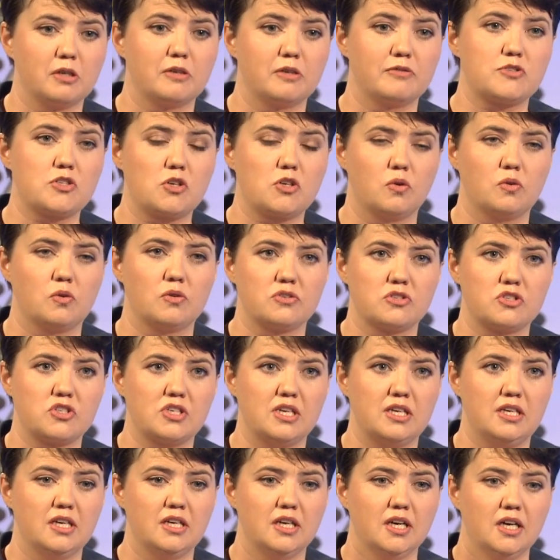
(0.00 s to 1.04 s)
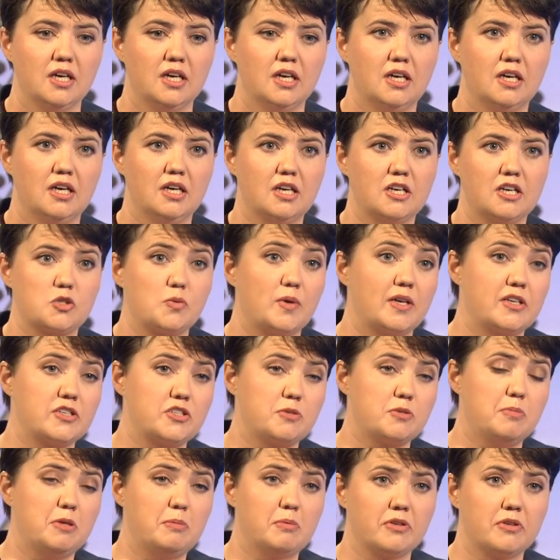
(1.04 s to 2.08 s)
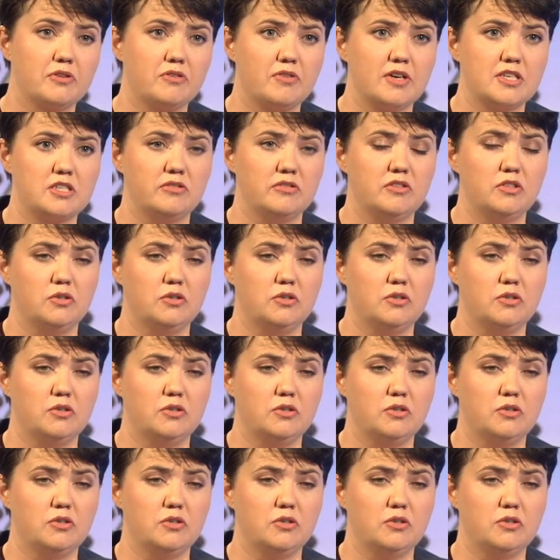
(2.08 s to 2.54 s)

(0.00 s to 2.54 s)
of Scotland say, as well as the people in the rest of